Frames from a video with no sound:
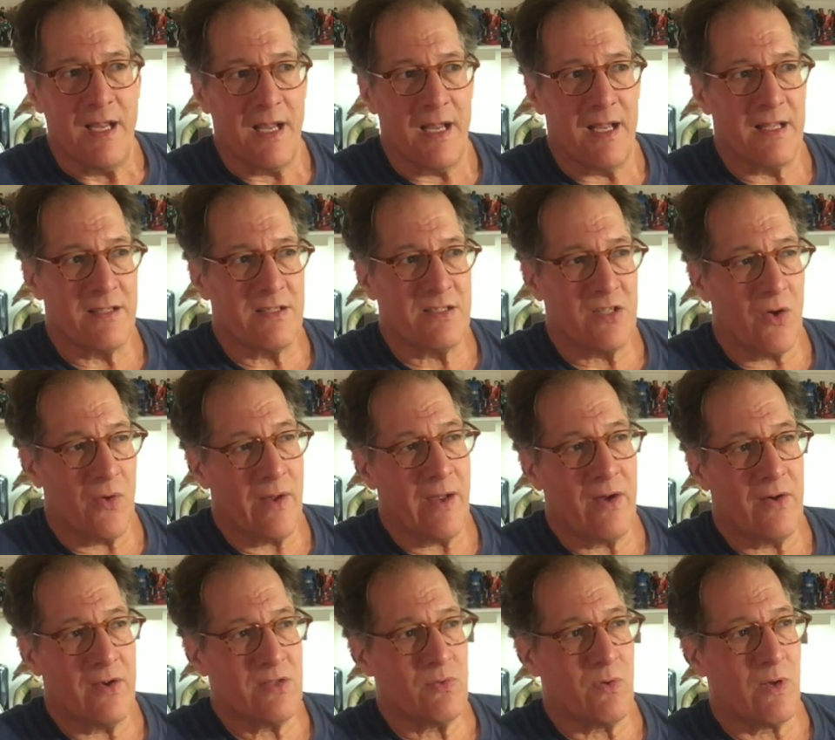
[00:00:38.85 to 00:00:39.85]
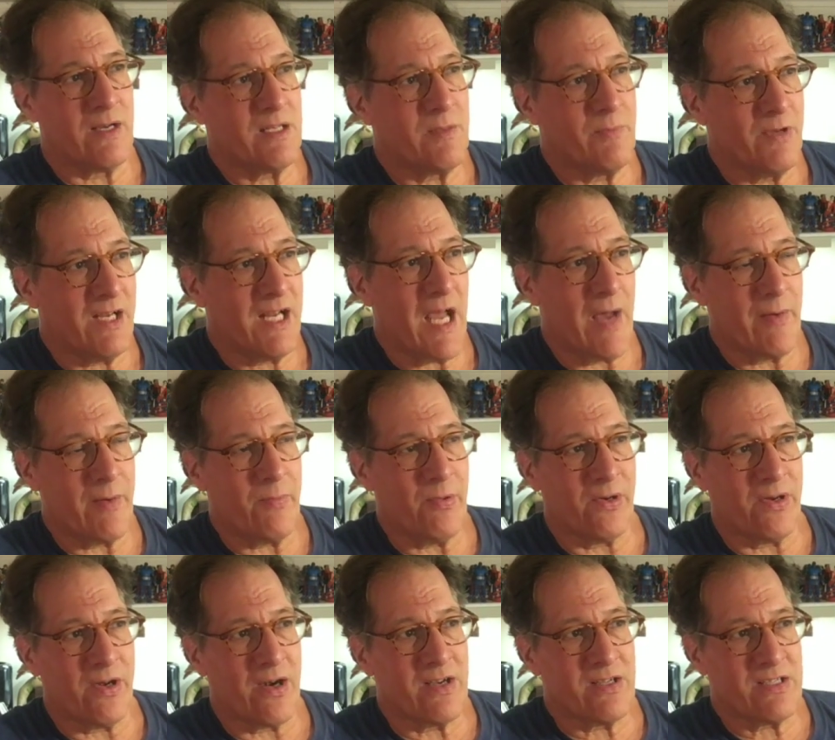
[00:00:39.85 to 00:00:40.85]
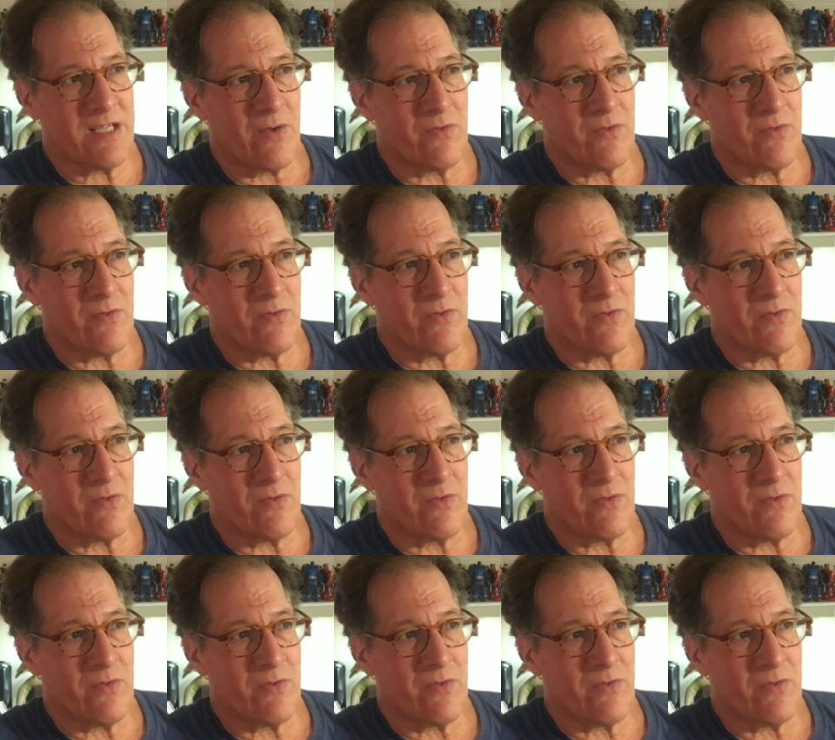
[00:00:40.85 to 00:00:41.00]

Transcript: And so I always wanted to be a comic book artist.